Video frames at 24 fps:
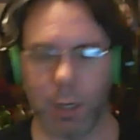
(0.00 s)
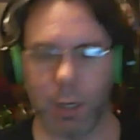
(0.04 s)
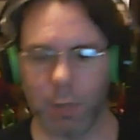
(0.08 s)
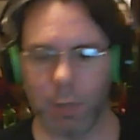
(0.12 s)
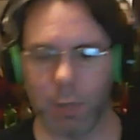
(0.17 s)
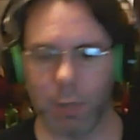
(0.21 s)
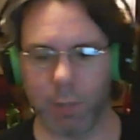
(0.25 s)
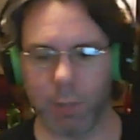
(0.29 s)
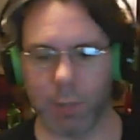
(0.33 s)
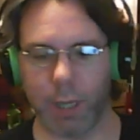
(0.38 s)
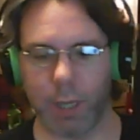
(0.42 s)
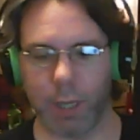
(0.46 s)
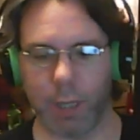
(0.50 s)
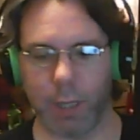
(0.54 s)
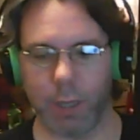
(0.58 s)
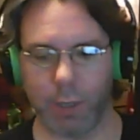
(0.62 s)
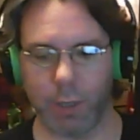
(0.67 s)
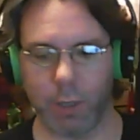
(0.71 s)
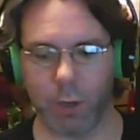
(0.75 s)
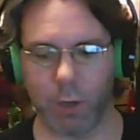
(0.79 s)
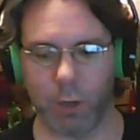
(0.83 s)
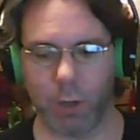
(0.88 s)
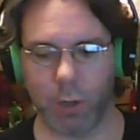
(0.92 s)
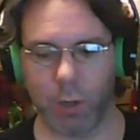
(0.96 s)
But they
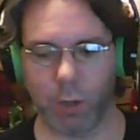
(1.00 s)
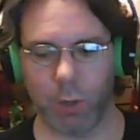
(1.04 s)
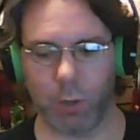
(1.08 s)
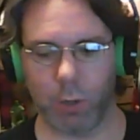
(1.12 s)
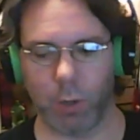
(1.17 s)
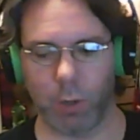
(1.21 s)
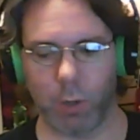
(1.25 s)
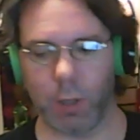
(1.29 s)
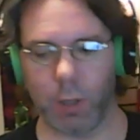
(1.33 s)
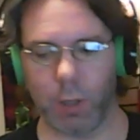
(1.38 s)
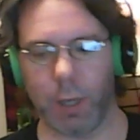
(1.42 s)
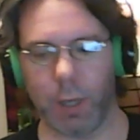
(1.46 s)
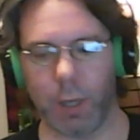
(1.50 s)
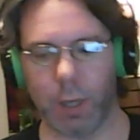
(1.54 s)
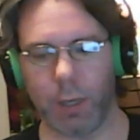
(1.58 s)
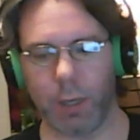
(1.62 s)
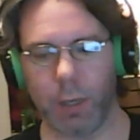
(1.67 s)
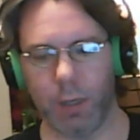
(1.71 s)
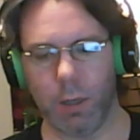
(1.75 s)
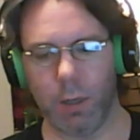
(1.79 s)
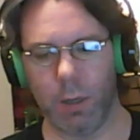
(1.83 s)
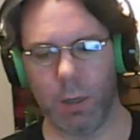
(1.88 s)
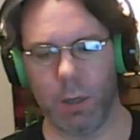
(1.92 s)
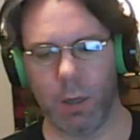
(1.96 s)
took all the lore and they're like,
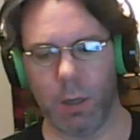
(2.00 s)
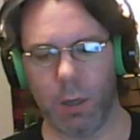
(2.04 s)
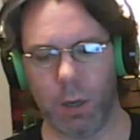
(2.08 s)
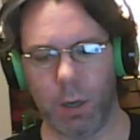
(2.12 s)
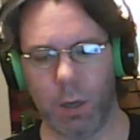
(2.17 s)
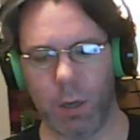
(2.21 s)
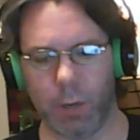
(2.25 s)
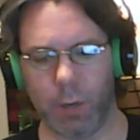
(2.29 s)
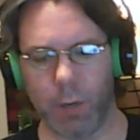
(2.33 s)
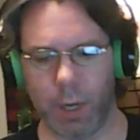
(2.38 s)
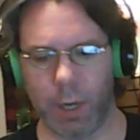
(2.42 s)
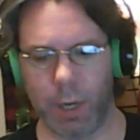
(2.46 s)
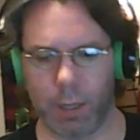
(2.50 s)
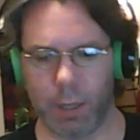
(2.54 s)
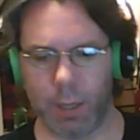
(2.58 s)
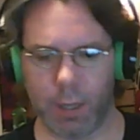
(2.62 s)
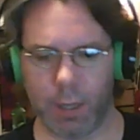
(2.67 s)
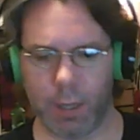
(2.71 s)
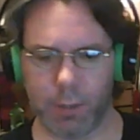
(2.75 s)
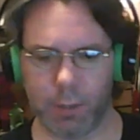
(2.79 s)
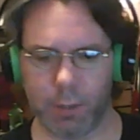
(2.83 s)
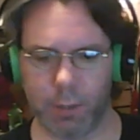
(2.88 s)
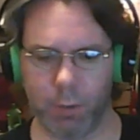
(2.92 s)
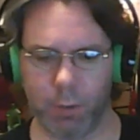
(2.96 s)
oh yeah,
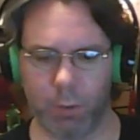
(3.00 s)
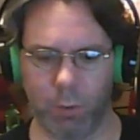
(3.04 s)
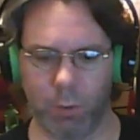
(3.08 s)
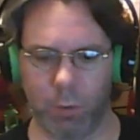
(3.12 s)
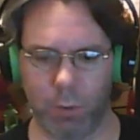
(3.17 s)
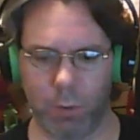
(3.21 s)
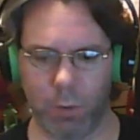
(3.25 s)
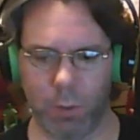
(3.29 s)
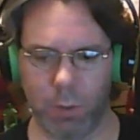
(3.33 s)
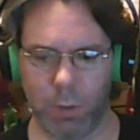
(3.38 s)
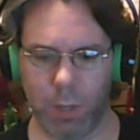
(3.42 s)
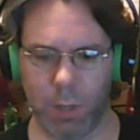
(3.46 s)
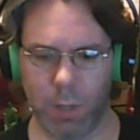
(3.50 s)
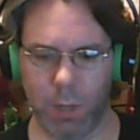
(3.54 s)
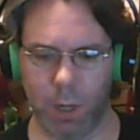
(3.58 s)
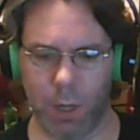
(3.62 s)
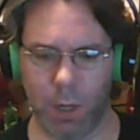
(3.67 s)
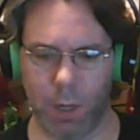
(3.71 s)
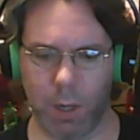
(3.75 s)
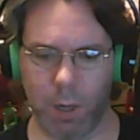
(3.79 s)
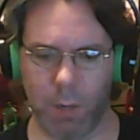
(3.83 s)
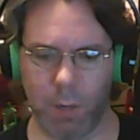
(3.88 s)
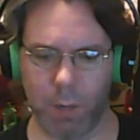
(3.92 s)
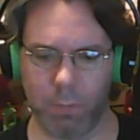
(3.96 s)
that's cool.
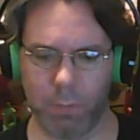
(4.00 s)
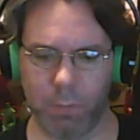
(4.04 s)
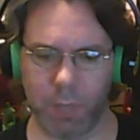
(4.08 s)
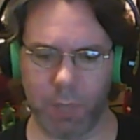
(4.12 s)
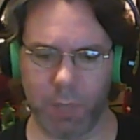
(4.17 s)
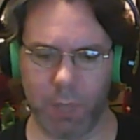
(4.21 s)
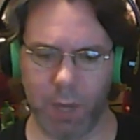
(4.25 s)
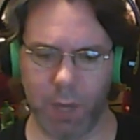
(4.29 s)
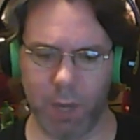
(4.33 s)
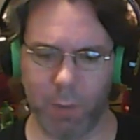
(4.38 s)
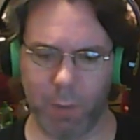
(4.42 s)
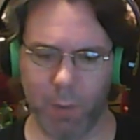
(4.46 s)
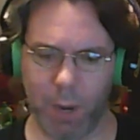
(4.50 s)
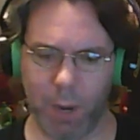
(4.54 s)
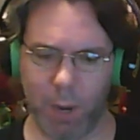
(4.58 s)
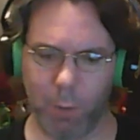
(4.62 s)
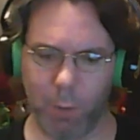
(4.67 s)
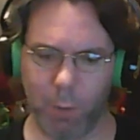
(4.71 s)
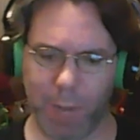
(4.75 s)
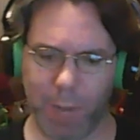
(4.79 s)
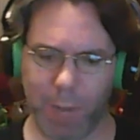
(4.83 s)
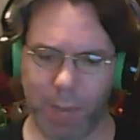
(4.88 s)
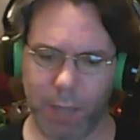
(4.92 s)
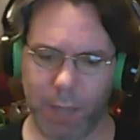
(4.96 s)
Yeah, wow,
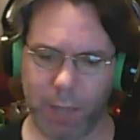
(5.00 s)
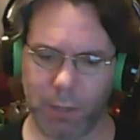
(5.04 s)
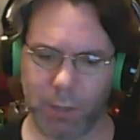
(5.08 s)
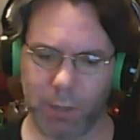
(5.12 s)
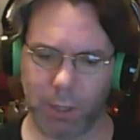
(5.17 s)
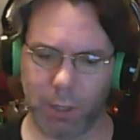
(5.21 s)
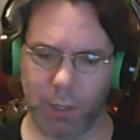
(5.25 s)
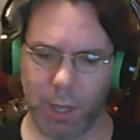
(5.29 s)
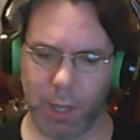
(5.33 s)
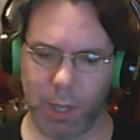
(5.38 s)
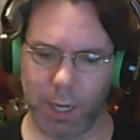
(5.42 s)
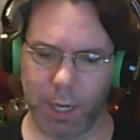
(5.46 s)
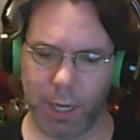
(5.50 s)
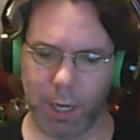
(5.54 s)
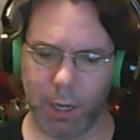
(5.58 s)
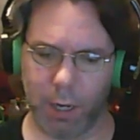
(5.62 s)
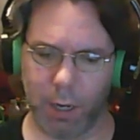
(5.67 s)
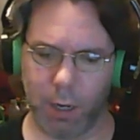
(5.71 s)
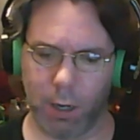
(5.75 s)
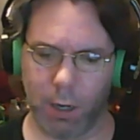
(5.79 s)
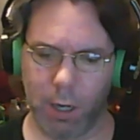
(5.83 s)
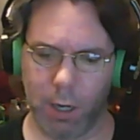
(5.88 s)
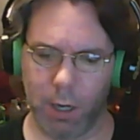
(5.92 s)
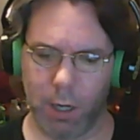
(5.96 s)
man, there's a lot
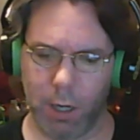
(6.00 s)
here.